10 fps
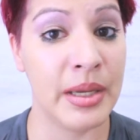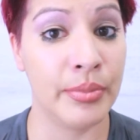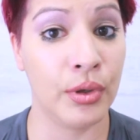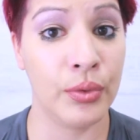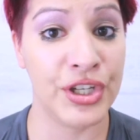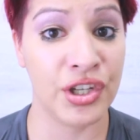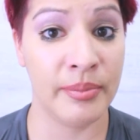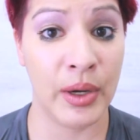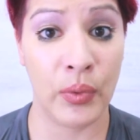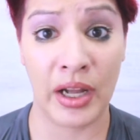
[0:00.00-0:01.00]
people
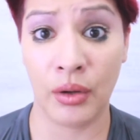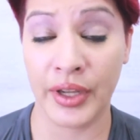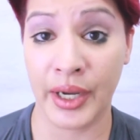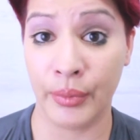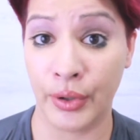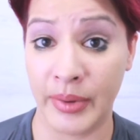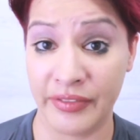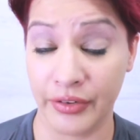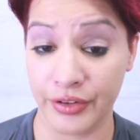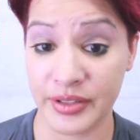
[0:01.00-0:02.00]
wishing me well when I wrote
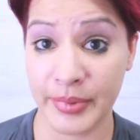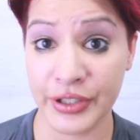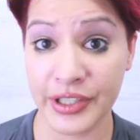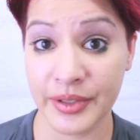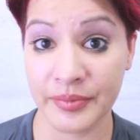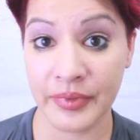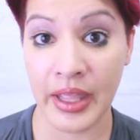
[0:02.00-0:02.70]
my first book.